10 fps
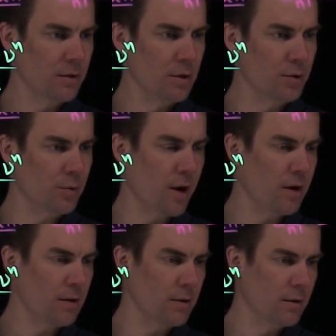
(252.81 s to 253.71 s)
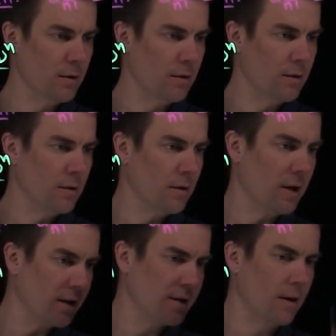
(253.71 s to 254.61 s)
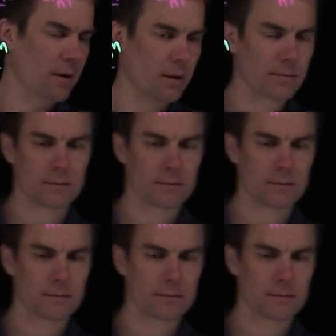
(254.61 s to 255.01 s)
nu squared, etc.